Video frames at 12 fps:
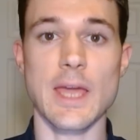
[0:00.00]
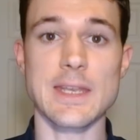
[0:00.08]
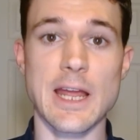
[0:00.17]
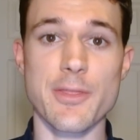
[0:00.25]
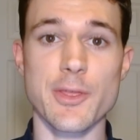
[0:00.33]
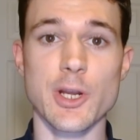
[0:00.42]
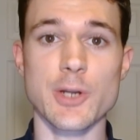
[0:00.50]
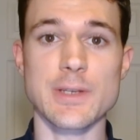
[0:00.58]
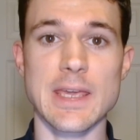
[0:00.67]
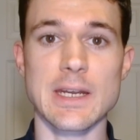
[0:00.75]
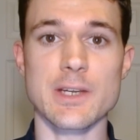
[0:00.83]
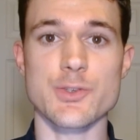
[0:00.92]
And now that our
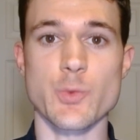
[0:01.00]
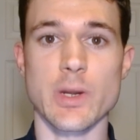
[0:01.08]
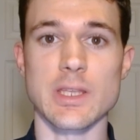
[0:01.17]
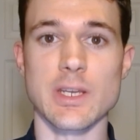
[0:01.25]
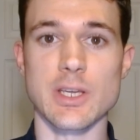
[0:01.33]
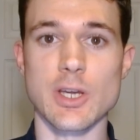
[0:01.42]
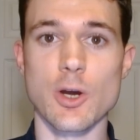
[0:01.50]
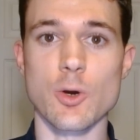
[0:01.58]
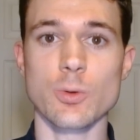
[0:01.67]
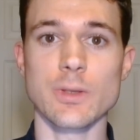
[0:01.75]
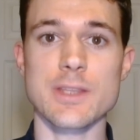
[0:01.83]
data is ready to go,